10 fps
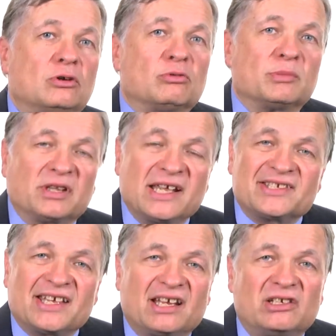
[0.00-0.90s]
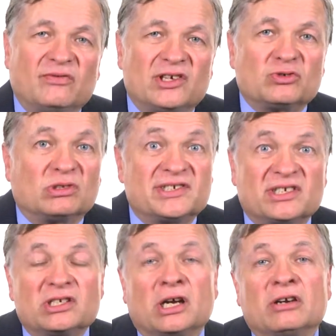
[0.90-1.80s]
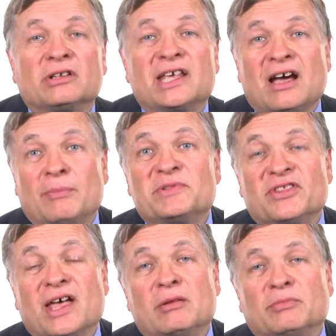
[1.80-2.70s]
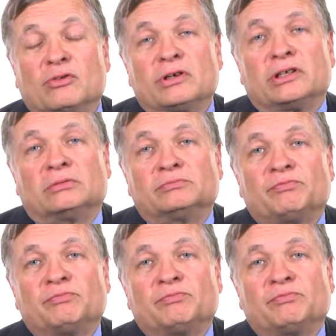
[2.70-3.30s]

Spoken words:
who replaced that individual is entirely up to that employer.